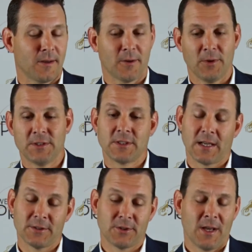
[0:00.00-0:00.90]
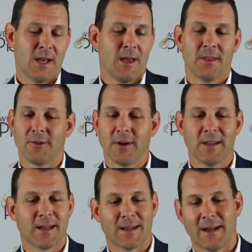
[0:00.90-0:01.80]
You know, we just got the
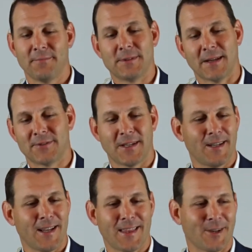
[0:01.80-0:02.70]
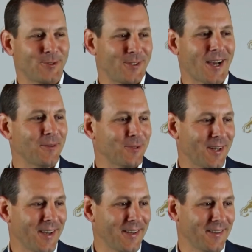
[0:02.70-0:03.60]
great, like I've said it 8,000 times, and
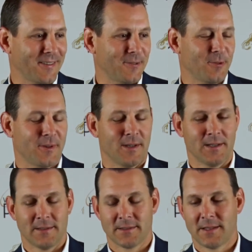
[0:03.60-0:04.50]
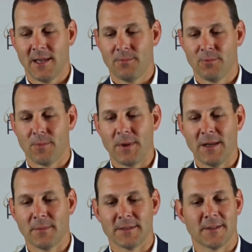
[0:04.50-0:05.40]
I hate to keep
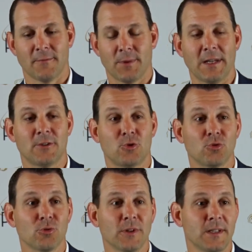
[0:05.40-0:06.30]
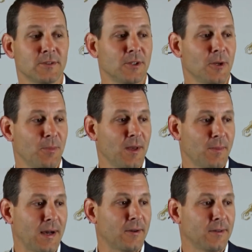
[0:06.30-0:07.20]
repeating myself, but it truly is going to be
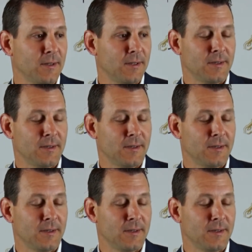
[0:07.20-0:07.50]
about